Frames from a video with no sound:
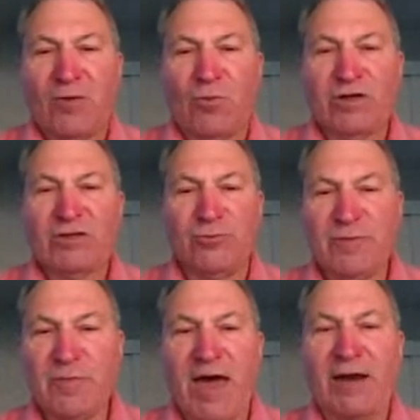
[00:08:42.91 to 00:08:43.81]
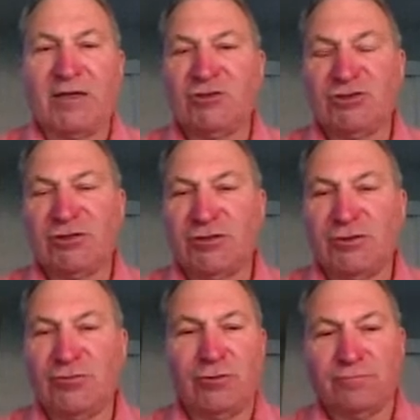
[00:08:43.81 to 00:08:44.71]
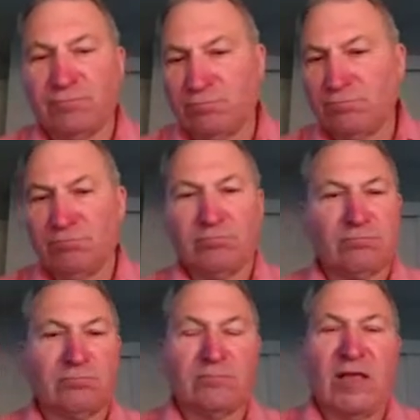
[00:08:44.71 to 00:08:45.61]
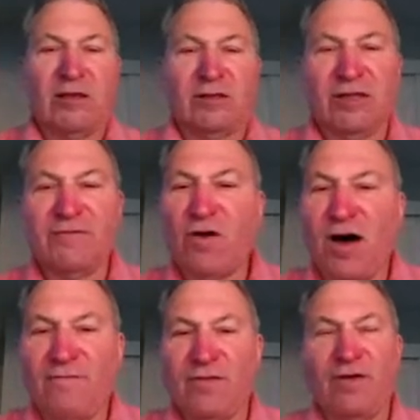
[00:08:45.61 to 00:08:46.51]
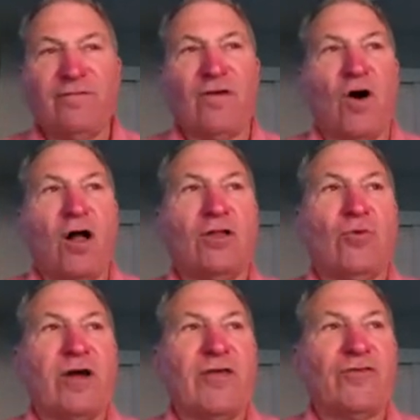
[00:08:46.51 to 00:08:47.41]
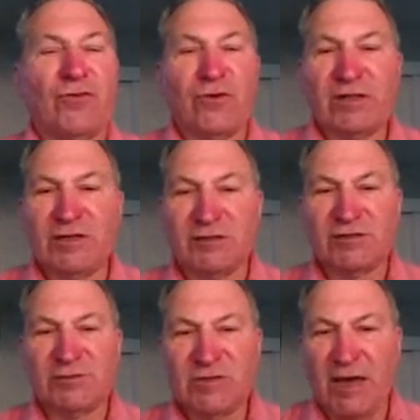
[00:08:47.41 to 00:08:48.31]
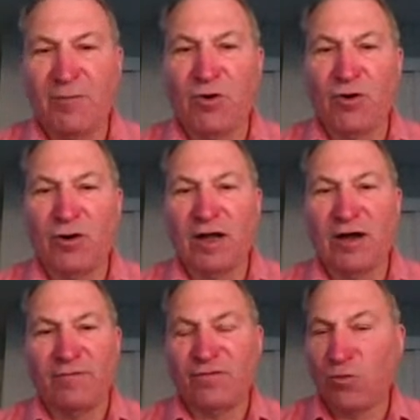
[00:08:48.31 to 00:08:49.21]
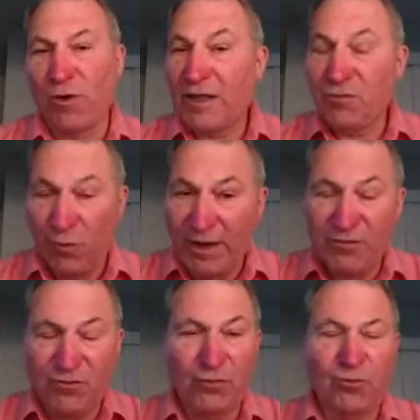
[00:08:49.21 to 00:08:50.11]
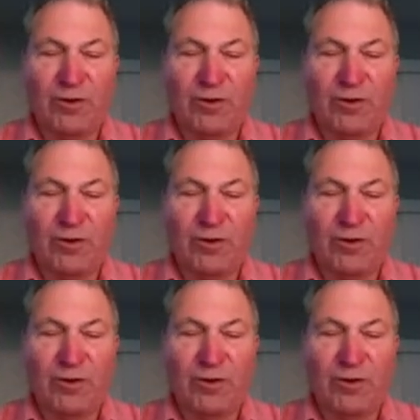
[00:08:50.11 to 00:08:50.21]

which we managed to live off of all the way through until September of 2022,